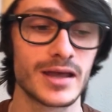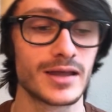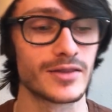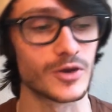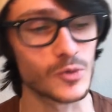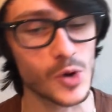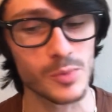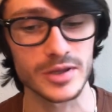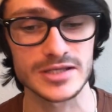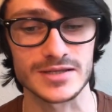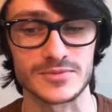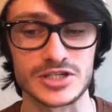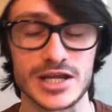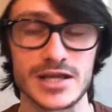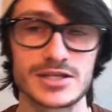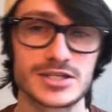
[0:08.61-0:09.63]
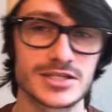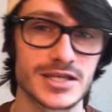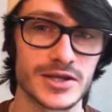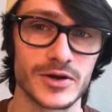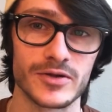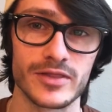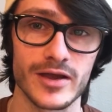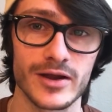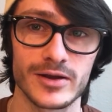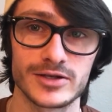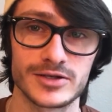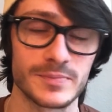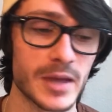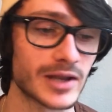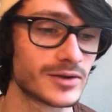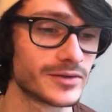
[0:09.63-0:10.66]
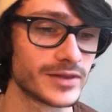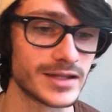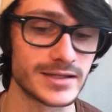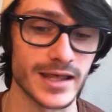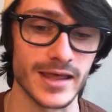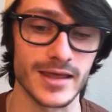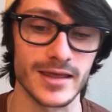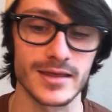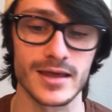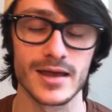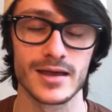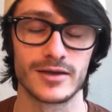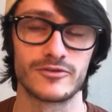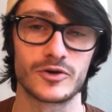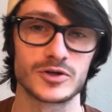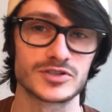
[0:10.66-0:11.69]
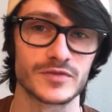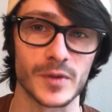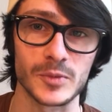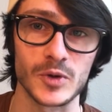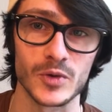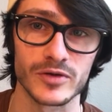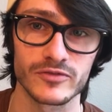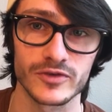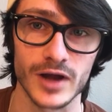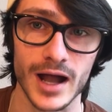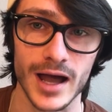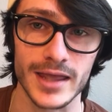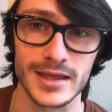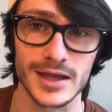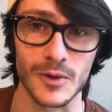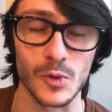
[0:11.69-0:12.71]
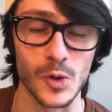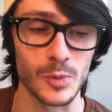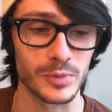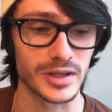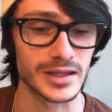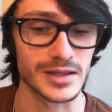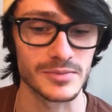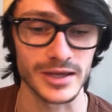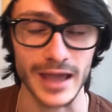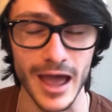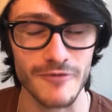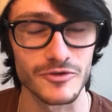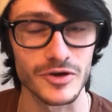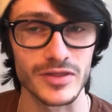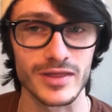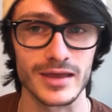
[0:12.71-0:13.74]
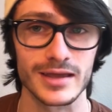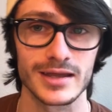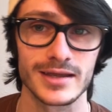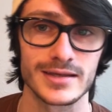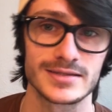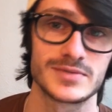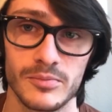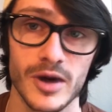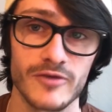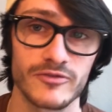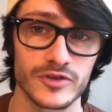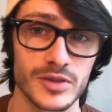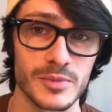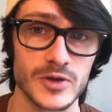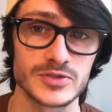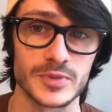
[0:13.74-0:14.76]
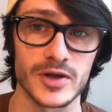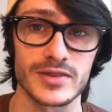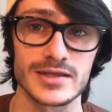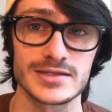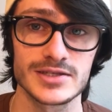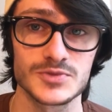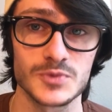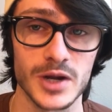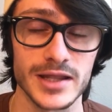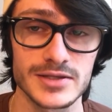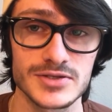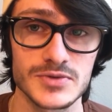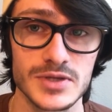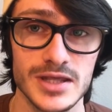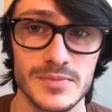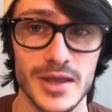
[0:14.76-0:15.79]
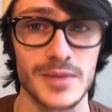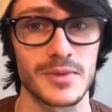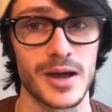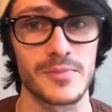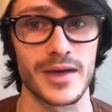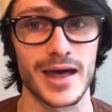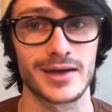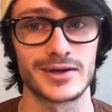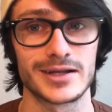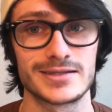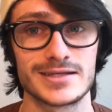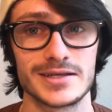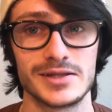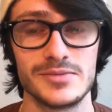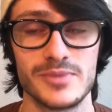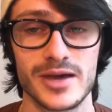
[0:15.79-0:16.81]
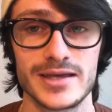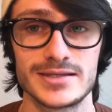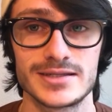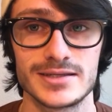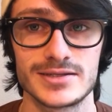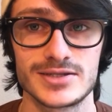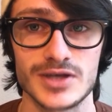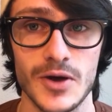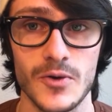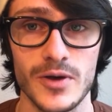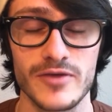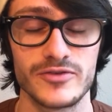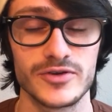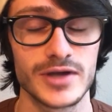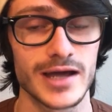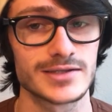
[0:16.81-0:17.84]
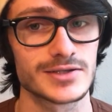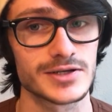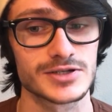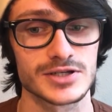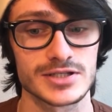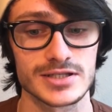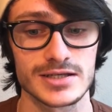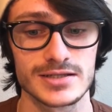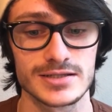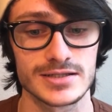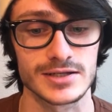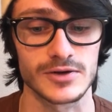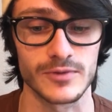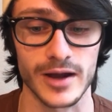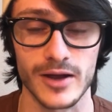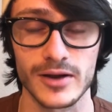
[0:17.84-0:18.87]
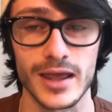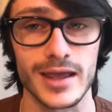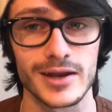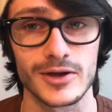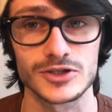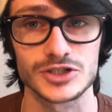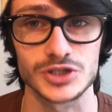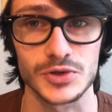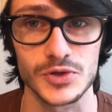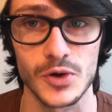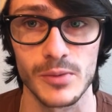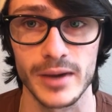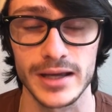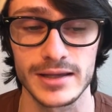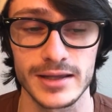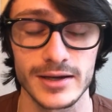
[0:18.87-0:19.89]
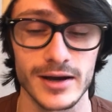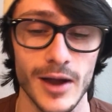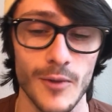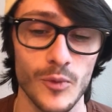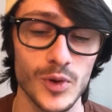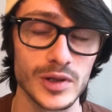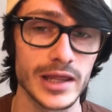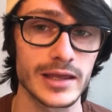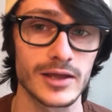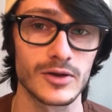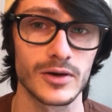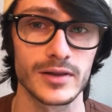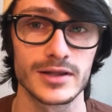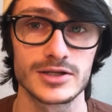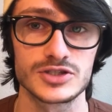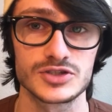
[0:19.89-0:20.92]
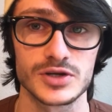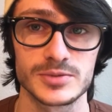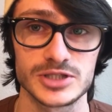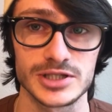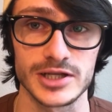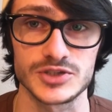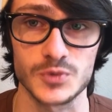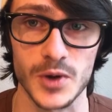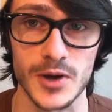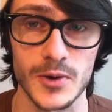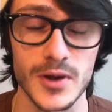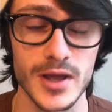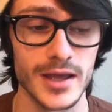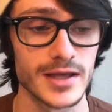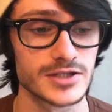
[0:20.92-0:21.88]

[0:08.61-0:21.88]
There will be some changes here or there depending on the day. Of course, if I'm going for a hike, I won't be keeping everything in it. But for the most part, this is what I do keep in my bag on a daily basis. So if you guys are interested, stick around and I'll show you all my gear. I will link it all in the description as well.